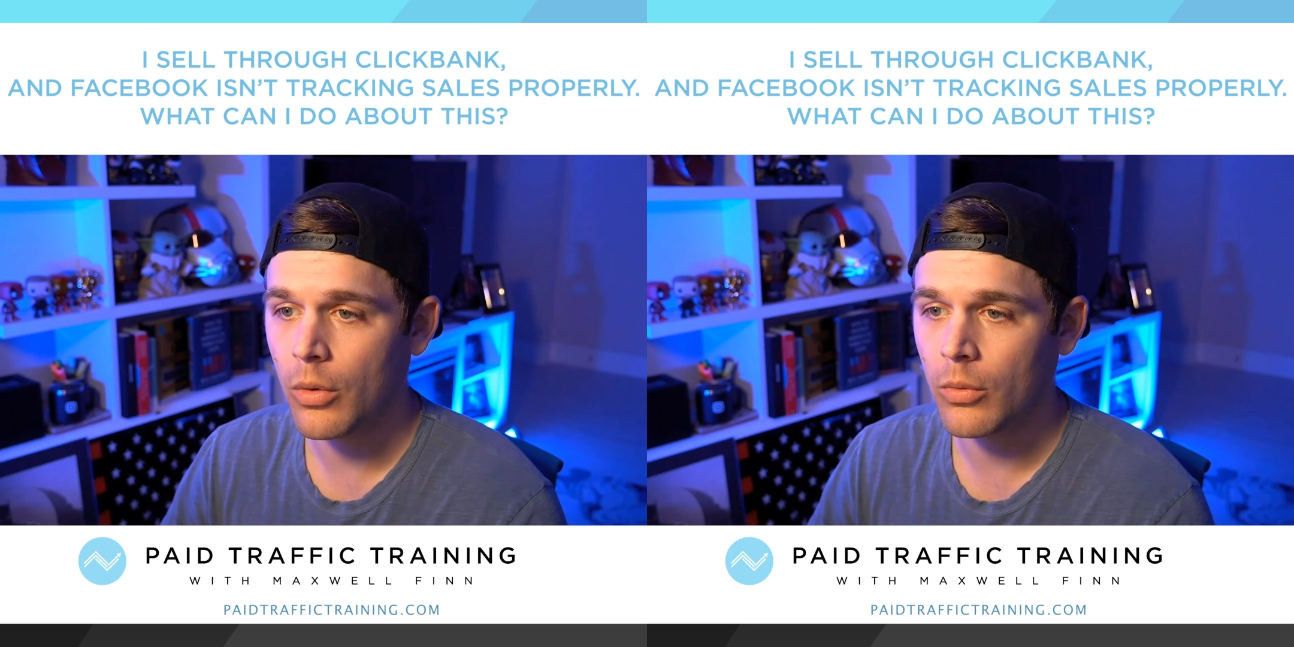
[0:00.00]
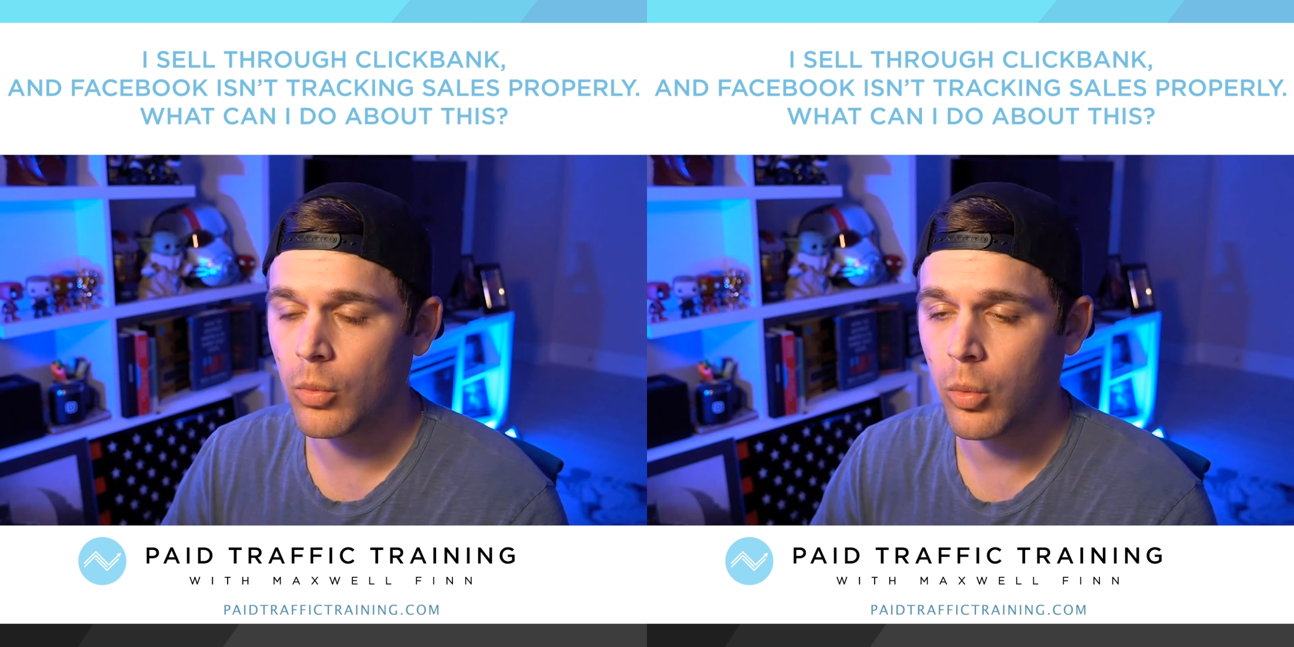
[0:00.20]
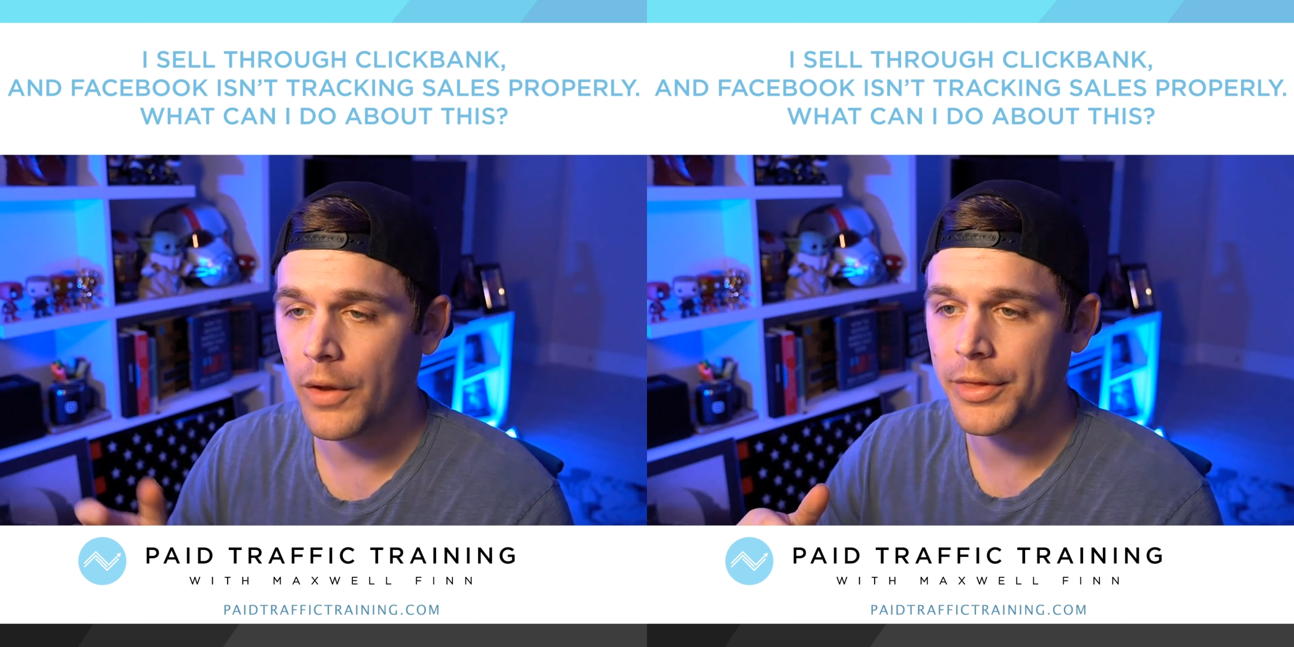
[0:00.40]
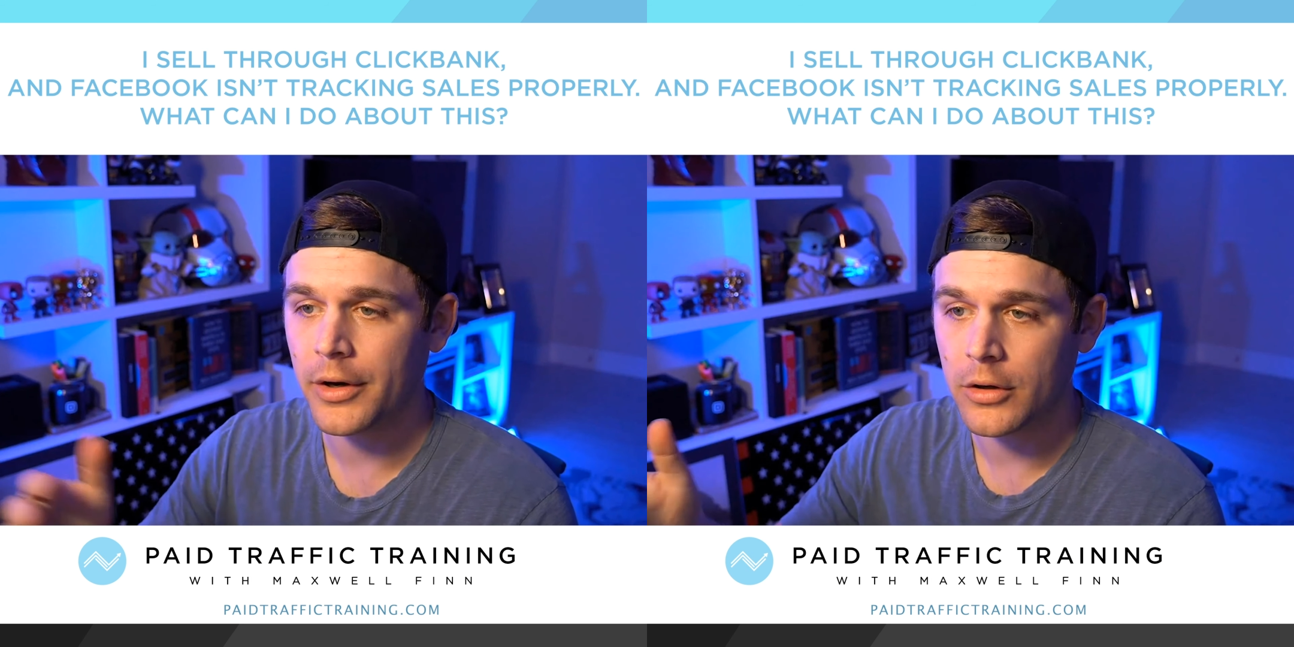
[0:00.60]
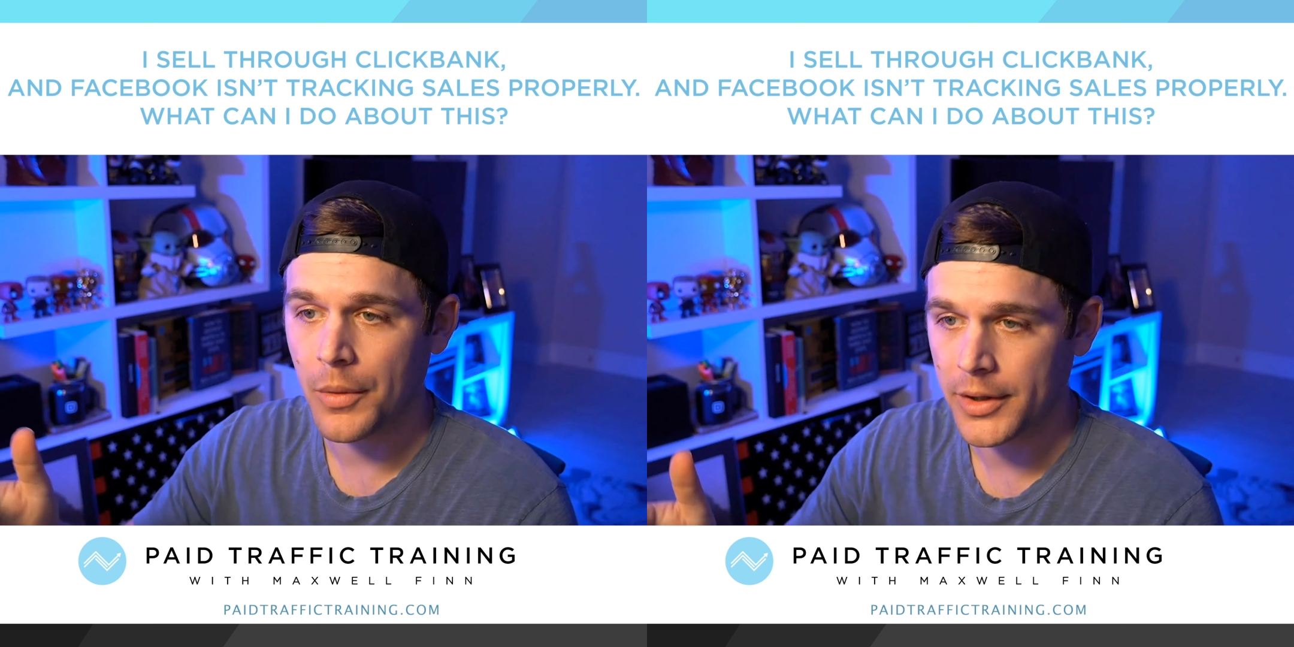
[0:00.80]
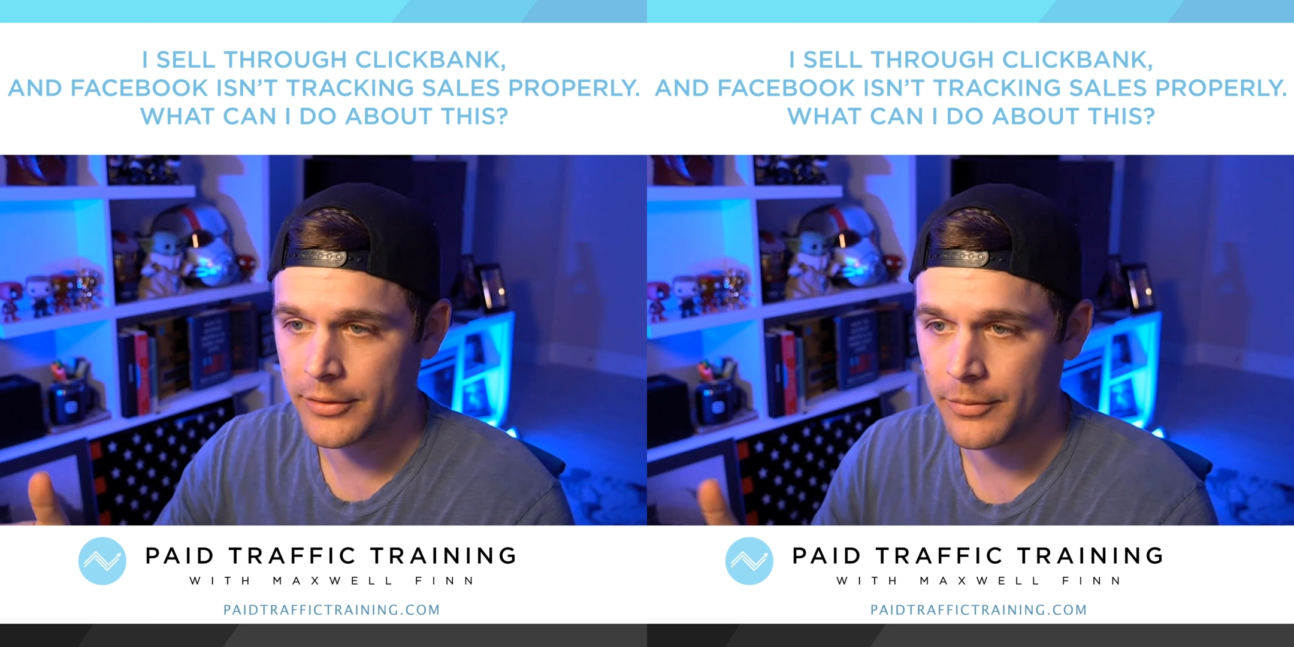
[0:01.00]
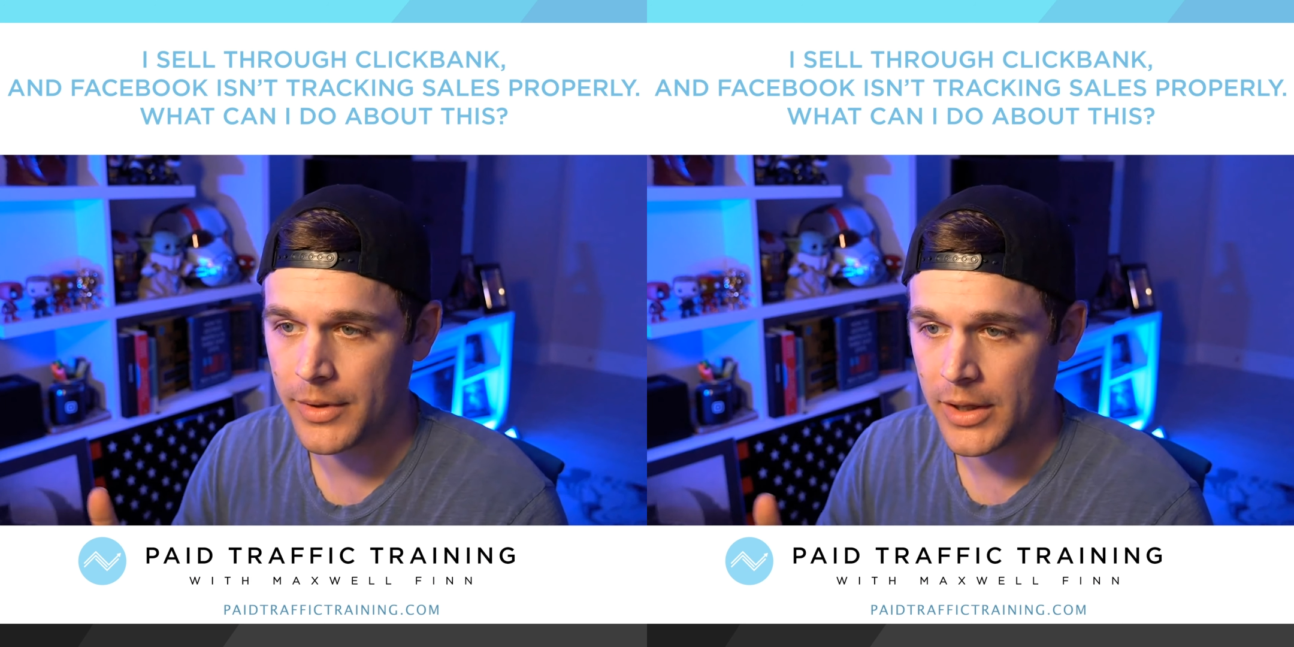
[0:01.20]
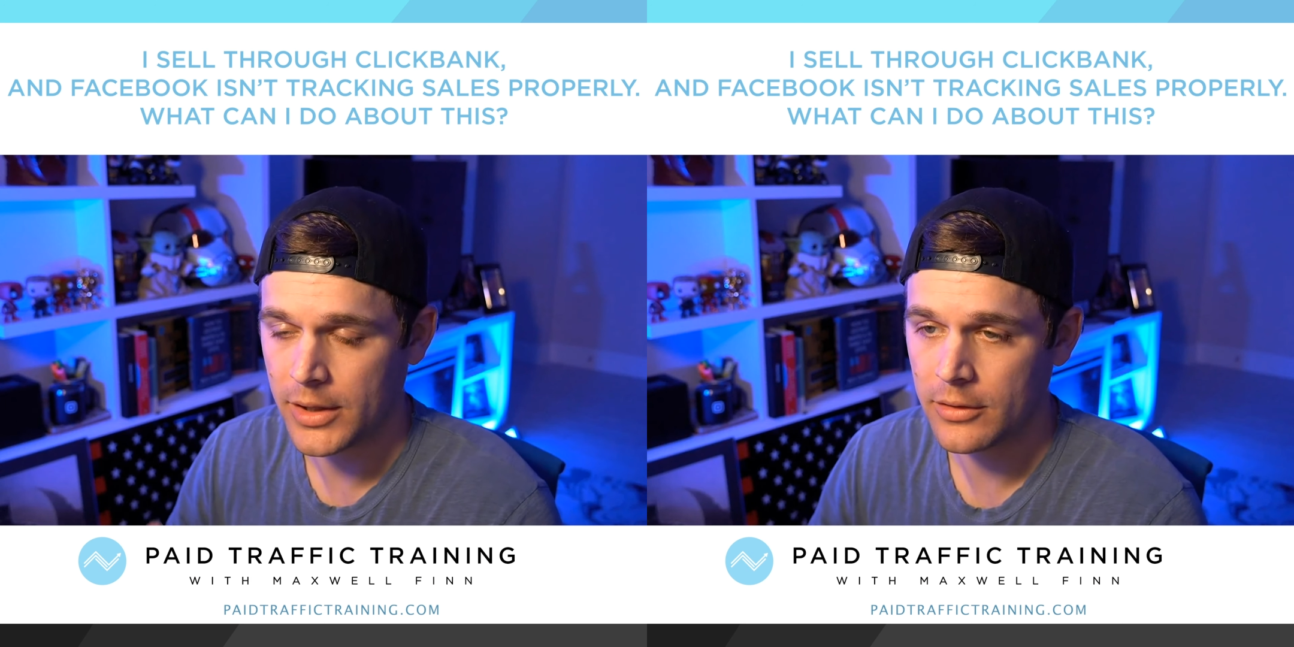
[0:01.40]
what they're going to
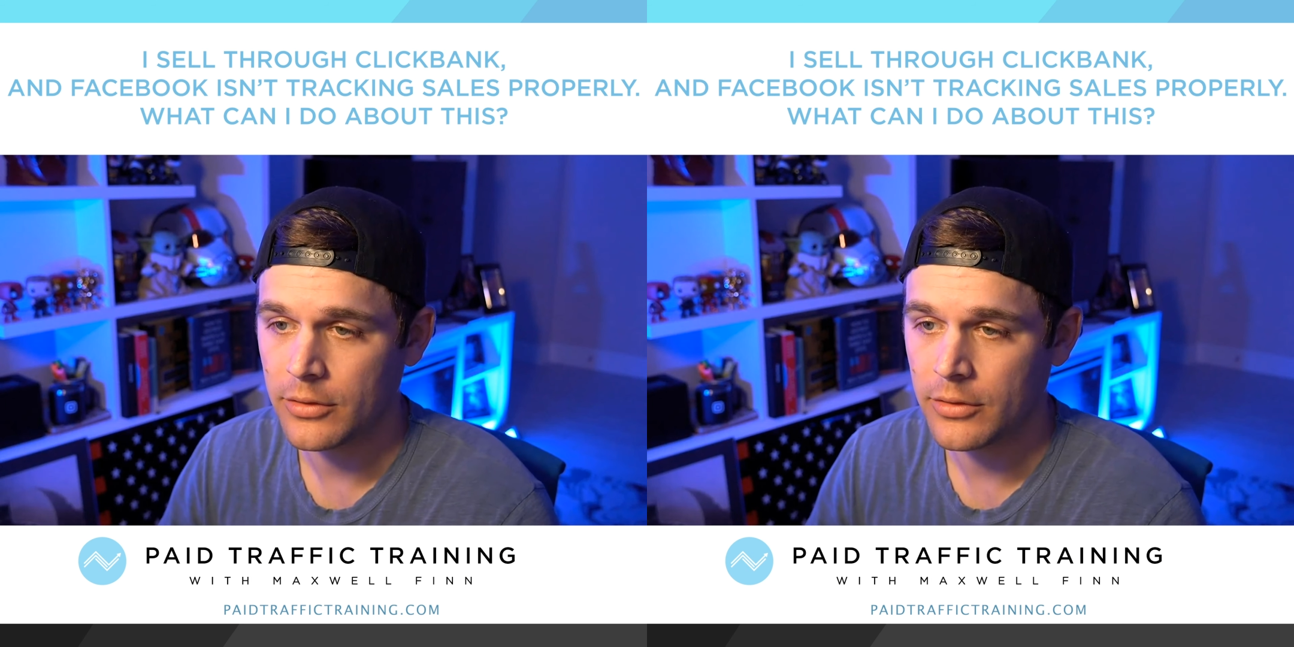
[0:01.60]
be